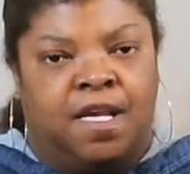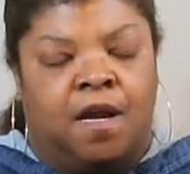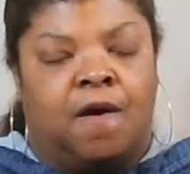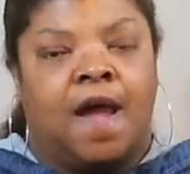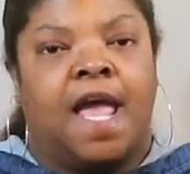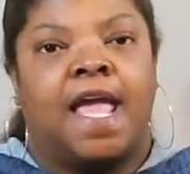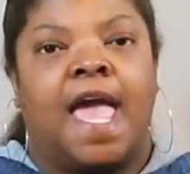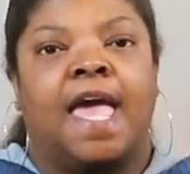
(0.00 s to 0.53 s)
all
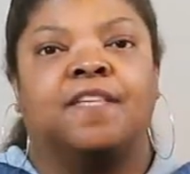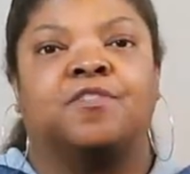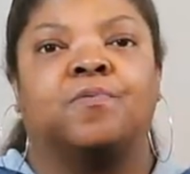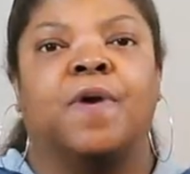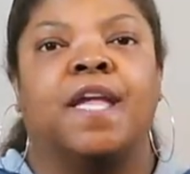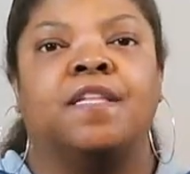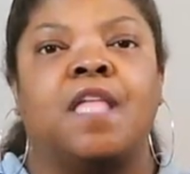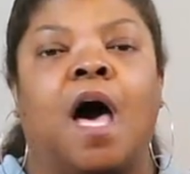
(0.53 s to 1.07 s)
right, as
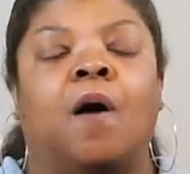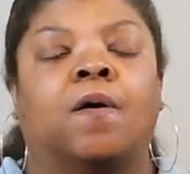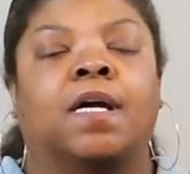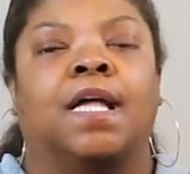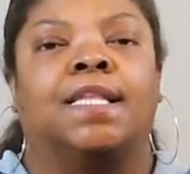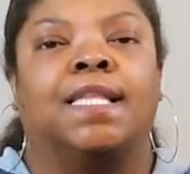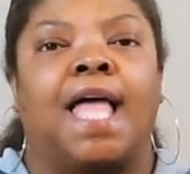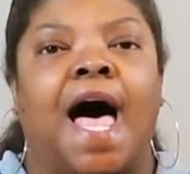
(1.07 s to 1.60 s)
we
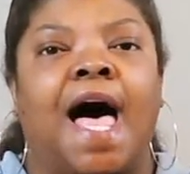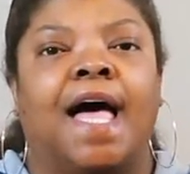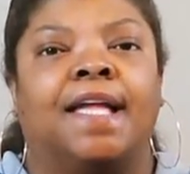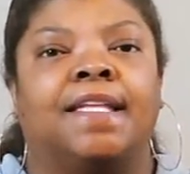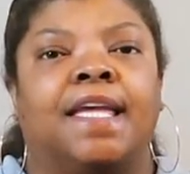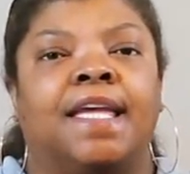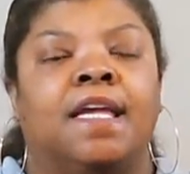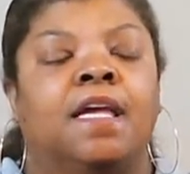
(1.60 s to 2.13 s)
know,
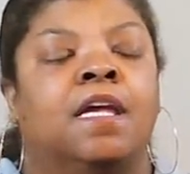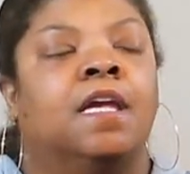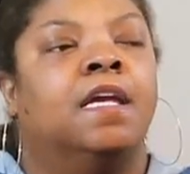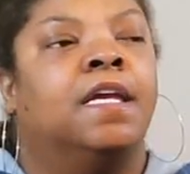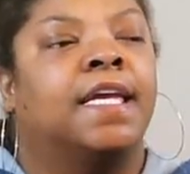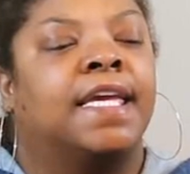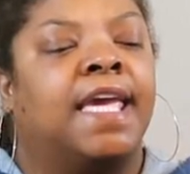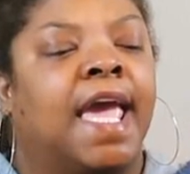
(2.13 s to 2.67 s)
Kalani
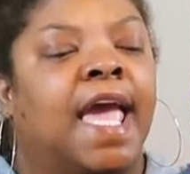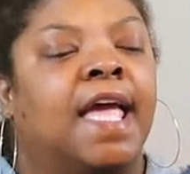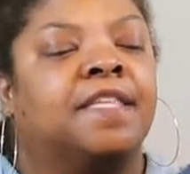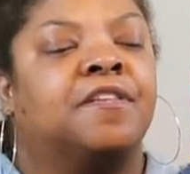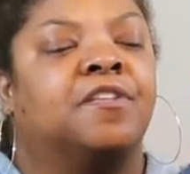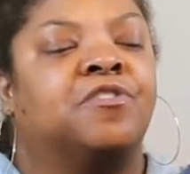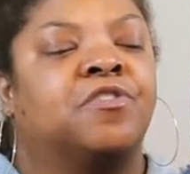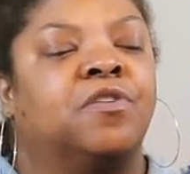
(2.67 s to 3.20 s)

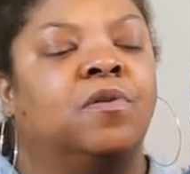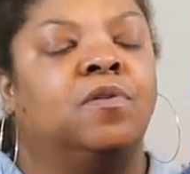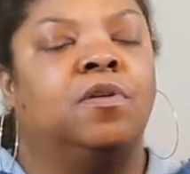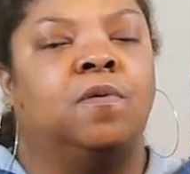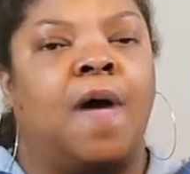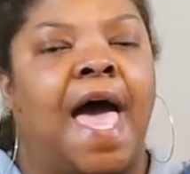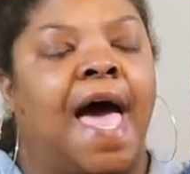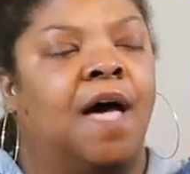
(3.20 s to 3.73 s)
kicked
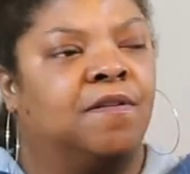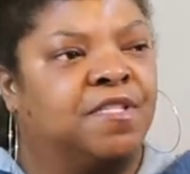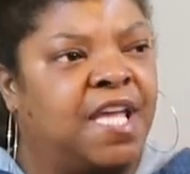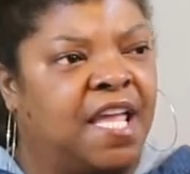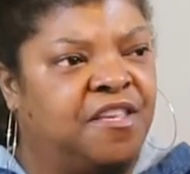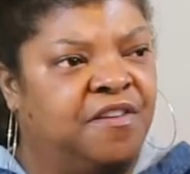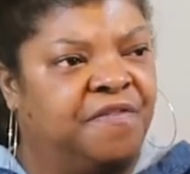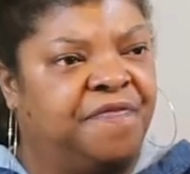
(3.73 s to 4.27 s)
Asuelu out.
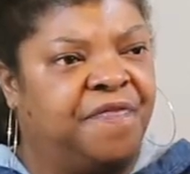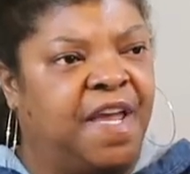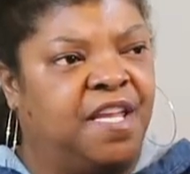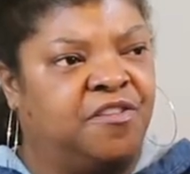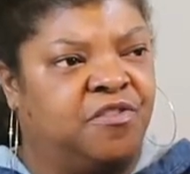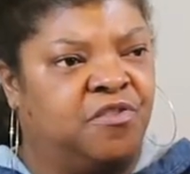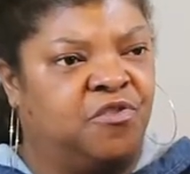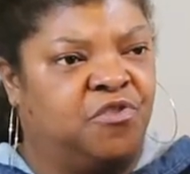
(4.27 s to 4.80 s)
Take your
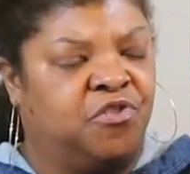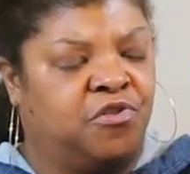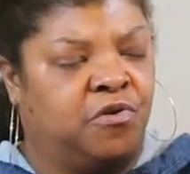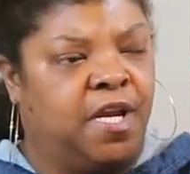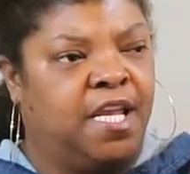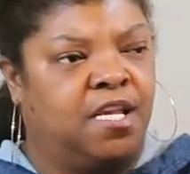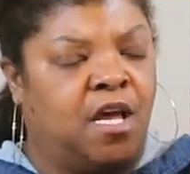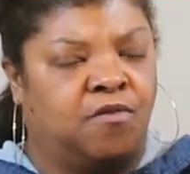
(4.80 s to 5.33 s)
feet to the
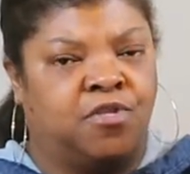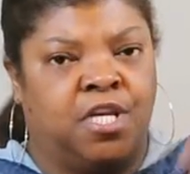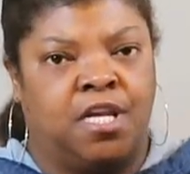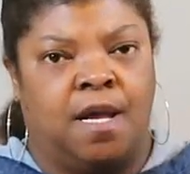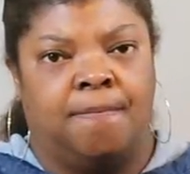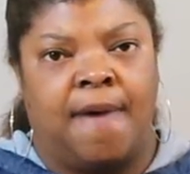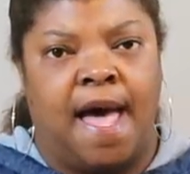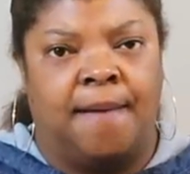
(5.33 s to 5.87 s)
street, go to
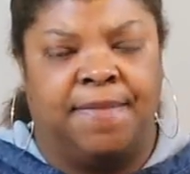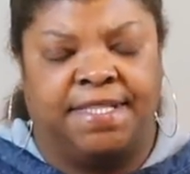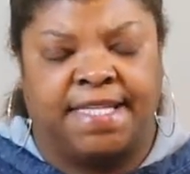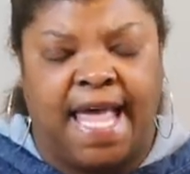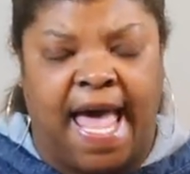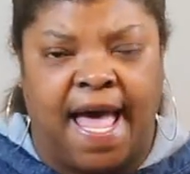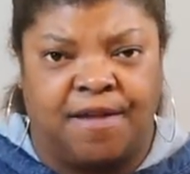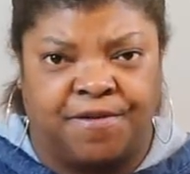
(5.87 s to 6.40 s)
your
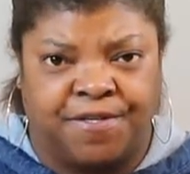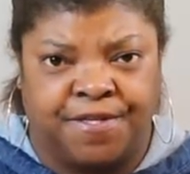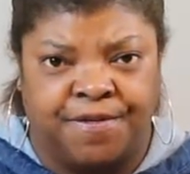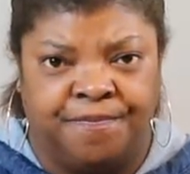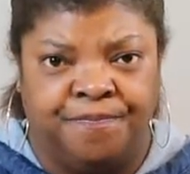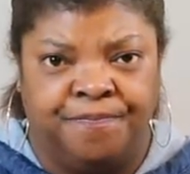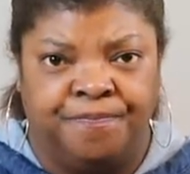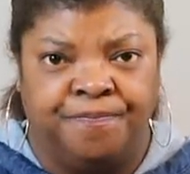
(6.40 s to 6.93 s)
mama's
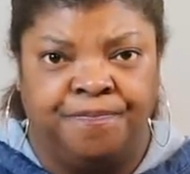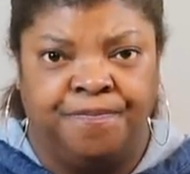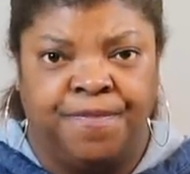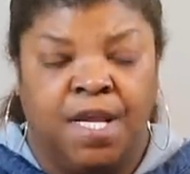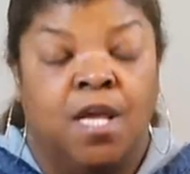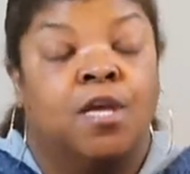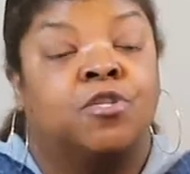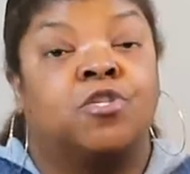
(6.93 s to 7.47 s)
house.
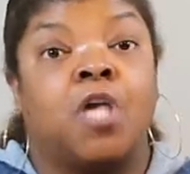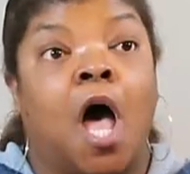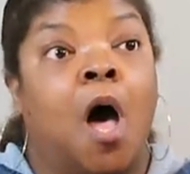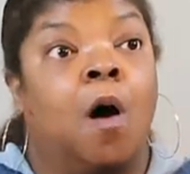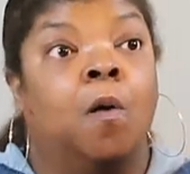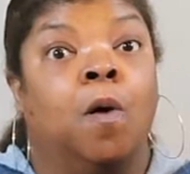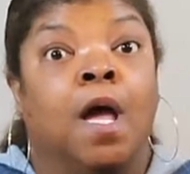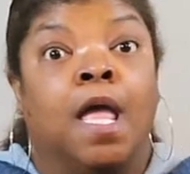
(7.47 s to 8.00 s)

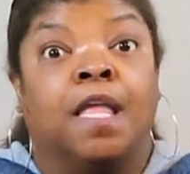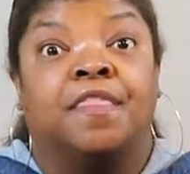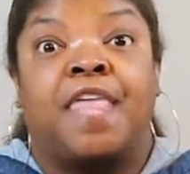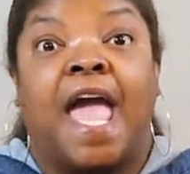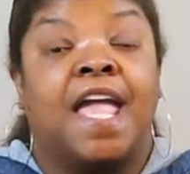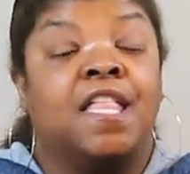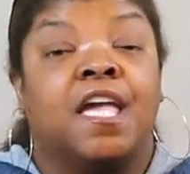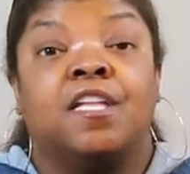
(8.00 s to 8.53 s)
So
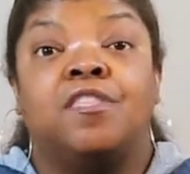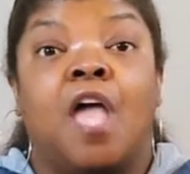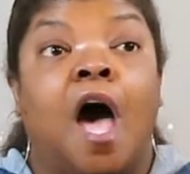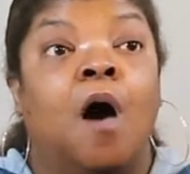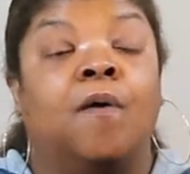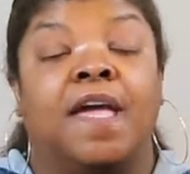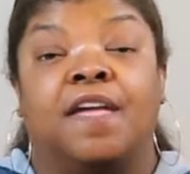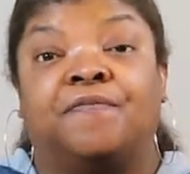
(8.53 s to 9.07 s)
they didn't
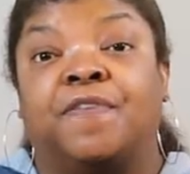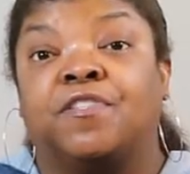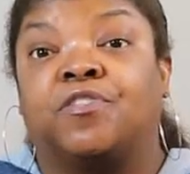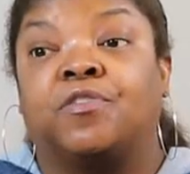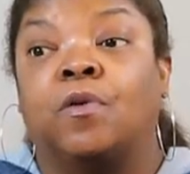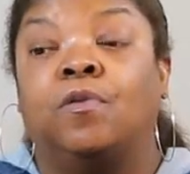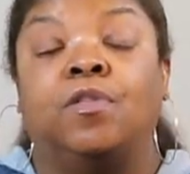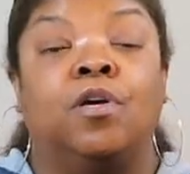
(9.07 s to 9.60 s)
know if
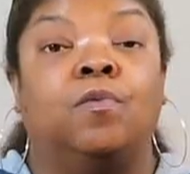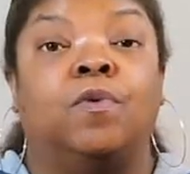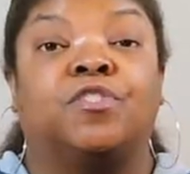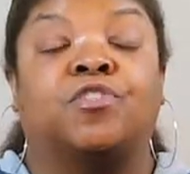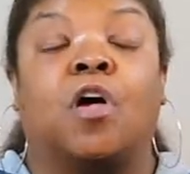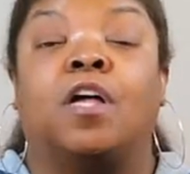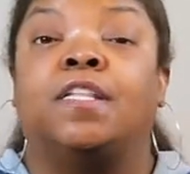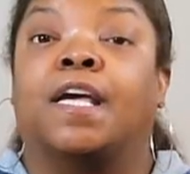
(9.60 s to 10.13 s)
Asuelu
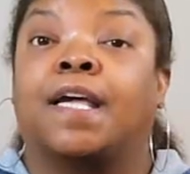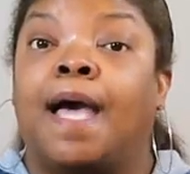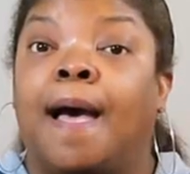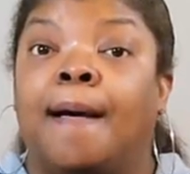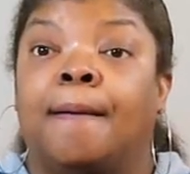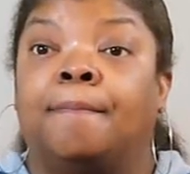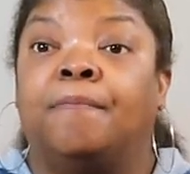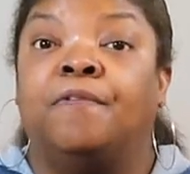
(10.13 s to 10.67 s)
was going to
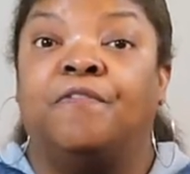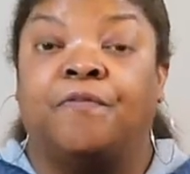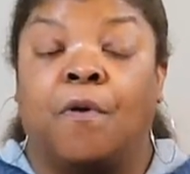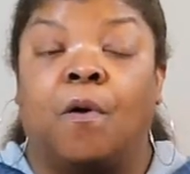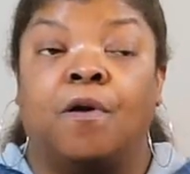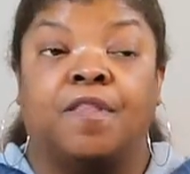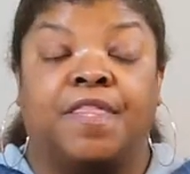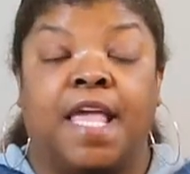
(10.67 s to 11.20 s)
come
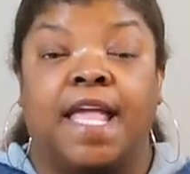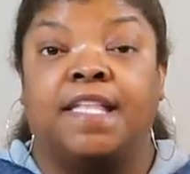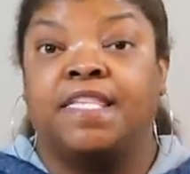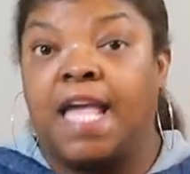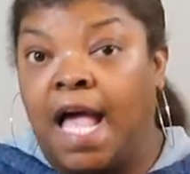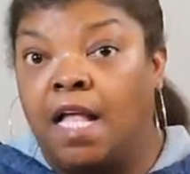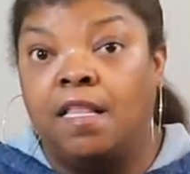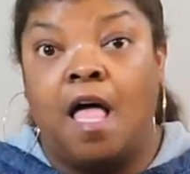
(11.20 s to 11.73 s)
for the
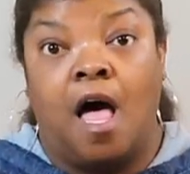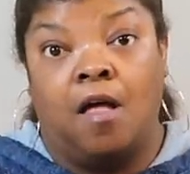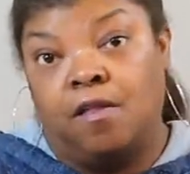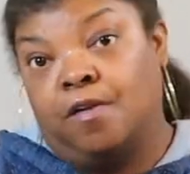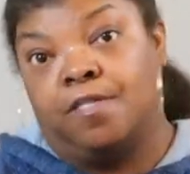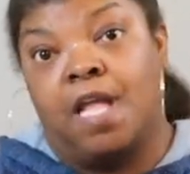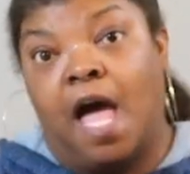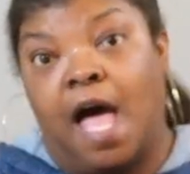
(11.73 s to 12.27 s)

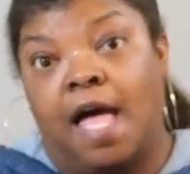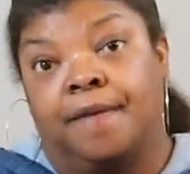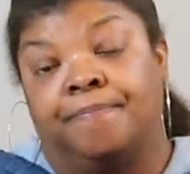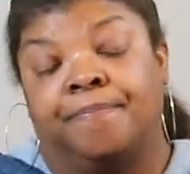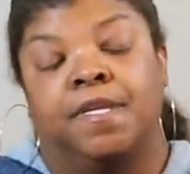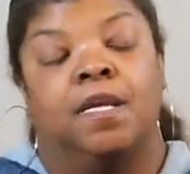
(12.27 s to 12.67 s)
tell-all or not.